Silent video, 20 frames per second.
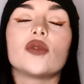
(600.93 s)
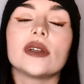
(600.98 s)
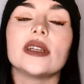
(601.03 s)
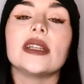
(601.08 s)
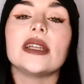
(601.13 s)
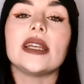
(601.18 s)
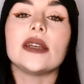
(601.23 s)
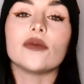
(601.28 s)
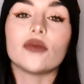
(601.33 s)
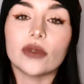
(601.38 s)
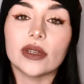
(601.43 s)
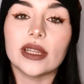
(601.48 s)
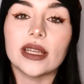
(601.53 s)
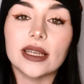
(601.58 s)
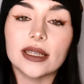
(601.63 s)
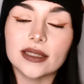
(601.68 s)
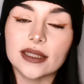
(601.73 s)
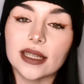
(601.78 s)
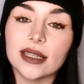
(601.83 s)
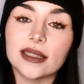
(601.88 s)
really, really
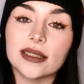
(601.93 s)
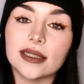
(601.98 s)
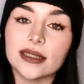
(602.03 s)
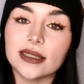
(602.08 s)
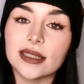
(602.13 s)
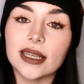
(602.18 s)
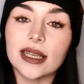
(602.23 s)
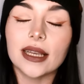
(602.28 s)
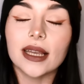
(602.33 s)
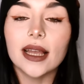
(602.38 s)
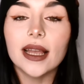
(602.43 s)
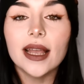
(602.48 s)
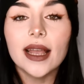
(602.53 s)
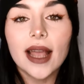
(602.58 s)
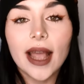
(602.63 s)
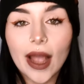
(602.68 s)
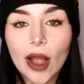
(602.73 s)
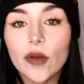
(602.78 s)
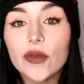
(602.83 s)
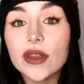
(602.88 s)
excited to see
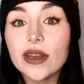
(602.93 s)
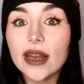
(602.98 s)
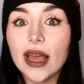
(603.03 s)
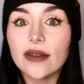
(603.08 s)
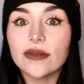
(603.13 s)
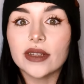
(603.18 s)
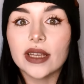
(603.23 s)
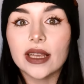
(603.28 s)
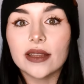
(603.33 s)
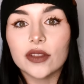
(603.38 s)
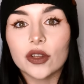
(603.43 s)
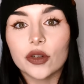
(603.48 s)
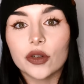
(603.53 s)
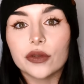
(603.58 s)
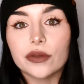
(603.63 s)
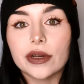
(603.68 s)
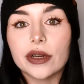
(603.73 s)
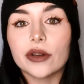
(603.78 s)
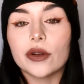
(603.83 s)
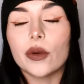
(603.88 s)
how they navigate their
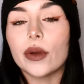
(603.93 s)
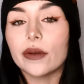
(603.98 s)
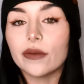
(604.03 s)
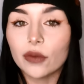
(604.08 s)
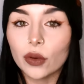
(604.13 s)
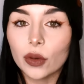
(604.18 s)
career going